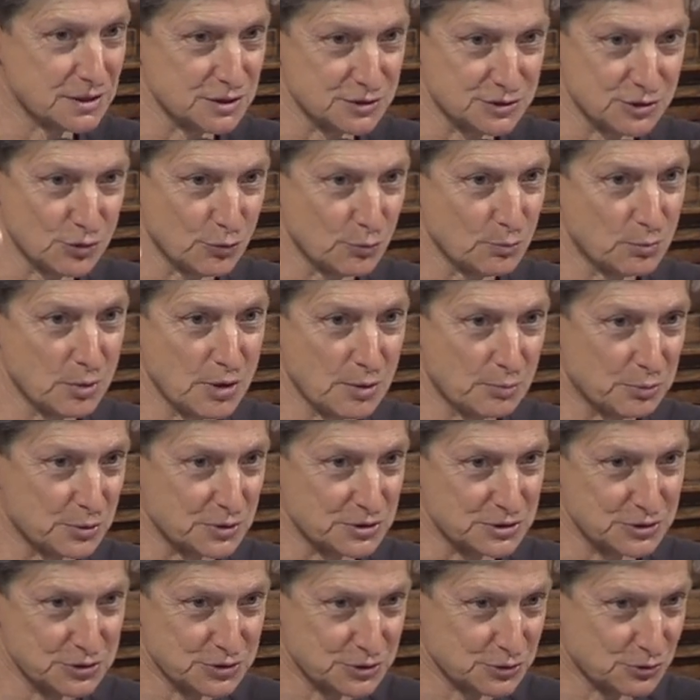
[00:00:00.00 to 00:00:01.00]
its own proper
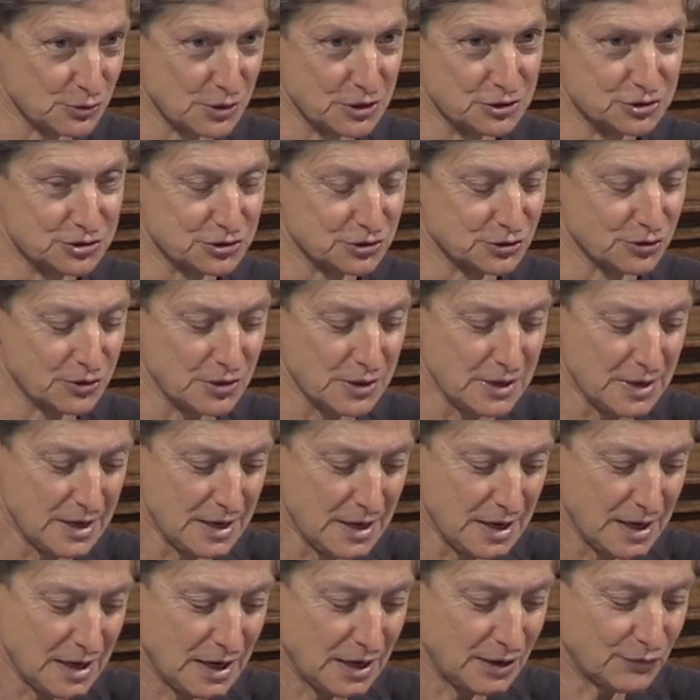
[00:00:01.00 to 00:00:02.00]
structure.
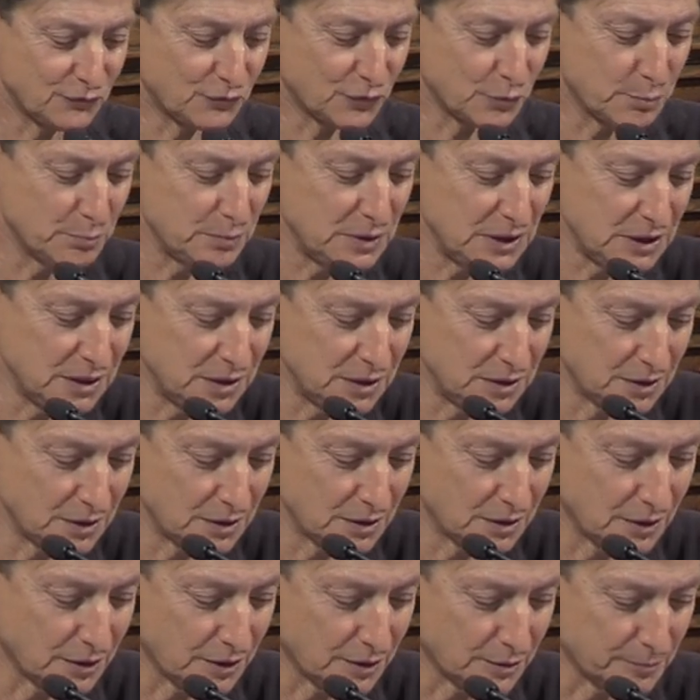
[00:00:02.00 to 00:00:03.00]
And for me,